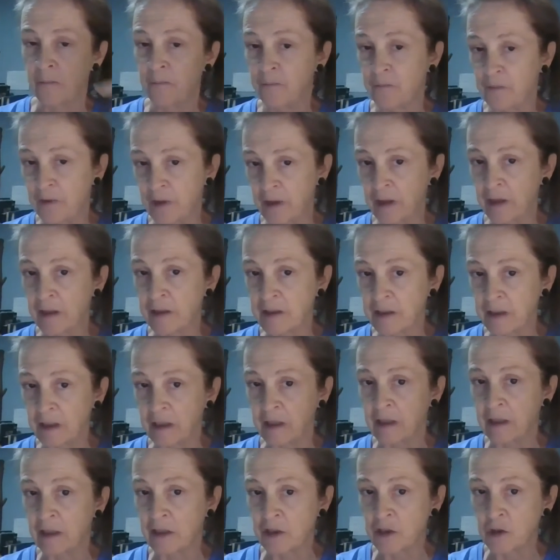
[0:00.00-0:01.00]
This
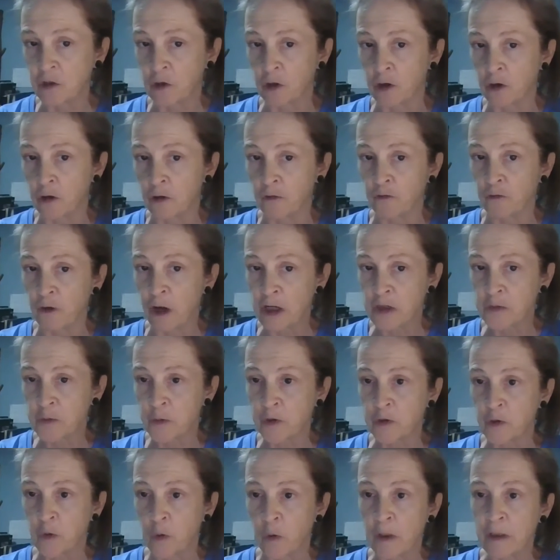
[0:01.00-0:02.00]
is your
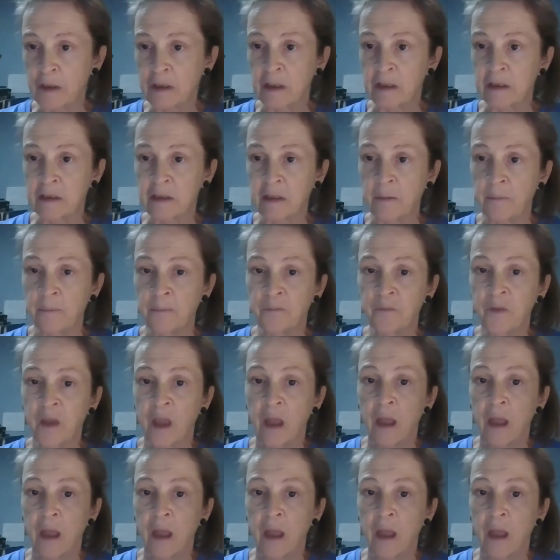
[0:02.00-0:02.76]
respiratory system.